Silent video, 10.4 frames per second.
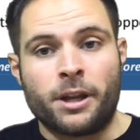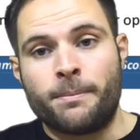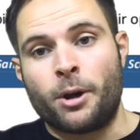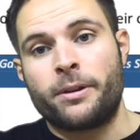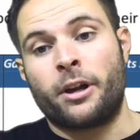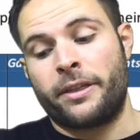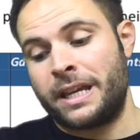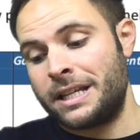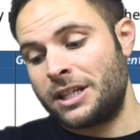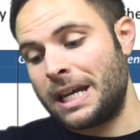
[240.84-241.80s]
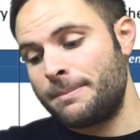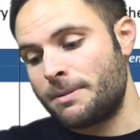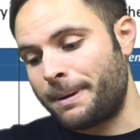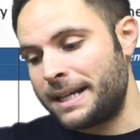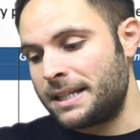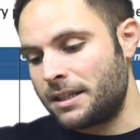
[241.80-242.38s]
the moment, like, the teams are
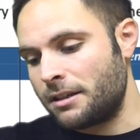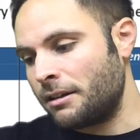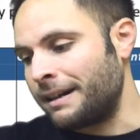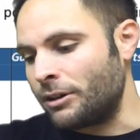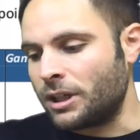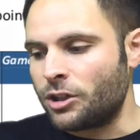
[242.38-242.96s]
based around